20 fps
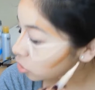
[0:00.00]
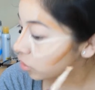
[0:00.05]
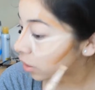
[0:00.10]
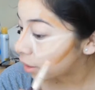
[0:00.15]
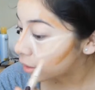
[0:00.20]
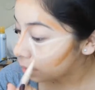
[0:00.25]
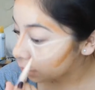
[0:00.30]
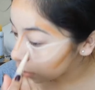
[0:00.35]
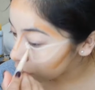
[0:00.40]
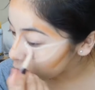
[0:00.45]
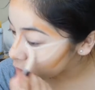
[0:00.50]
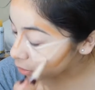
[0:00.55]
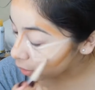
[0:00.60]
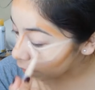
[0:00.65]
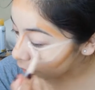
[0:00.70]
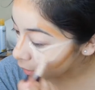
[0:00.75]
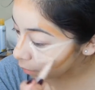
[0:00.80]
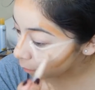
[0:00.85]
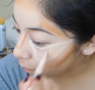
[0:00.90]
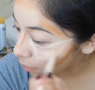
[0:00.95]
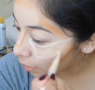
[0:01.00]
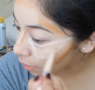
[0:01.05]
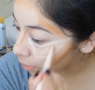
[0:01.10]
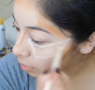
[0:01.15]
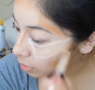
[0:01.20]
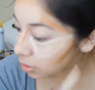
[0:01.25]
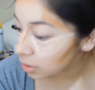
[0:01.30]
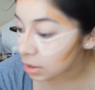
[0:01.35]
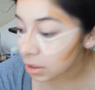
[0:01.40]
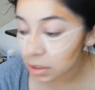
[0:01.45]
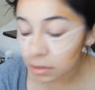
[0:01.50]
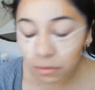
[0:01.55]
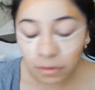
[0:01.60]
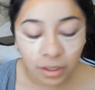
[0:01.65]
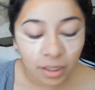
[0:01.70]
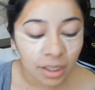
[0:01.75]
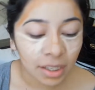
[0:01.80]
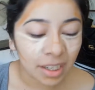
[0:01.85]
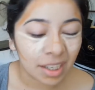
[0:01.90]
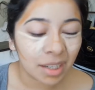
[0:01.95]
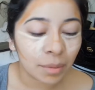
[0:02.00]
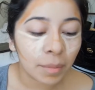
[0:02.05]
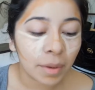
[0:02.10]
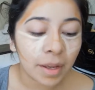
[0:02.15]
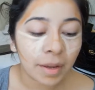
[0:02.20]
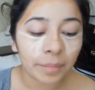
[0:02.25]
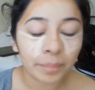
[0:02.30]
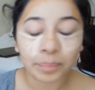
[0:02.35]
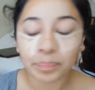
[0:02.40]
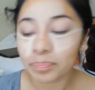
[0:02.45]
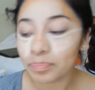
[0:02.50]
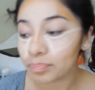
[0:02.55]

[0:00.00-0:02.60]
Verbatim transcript: triangular shape and just filling it in a bit.